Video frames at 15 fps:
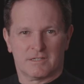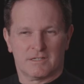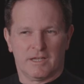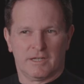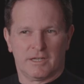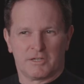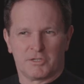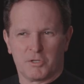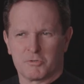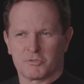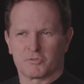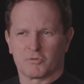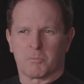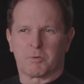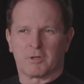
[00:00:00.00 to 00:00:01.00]
an
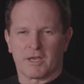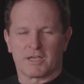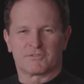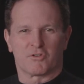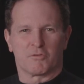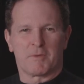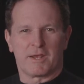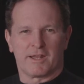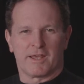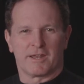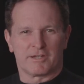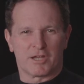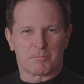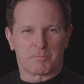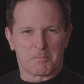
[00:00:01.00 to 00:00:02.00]
unusual place for me to
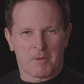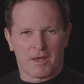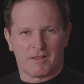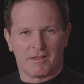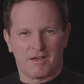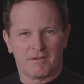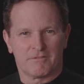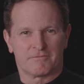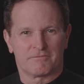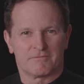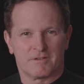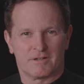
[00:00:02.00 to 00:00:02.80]
end up in my life.